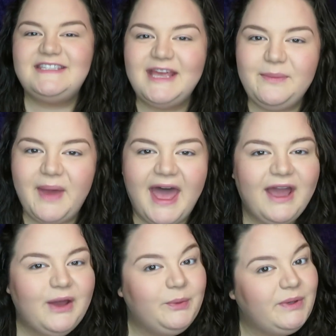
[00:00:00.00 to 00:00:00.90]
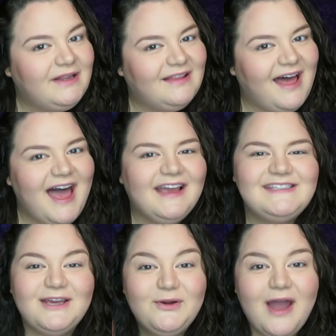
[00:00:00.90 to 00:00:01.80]
sit back,
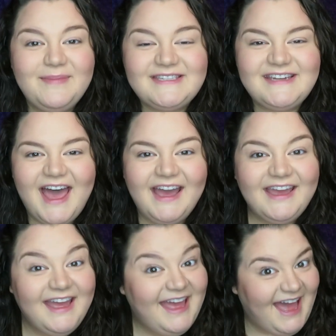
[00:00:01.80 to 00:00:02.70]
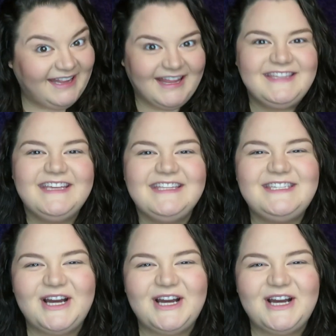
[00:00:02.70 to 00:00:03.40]
relax, grab a snack, and let's get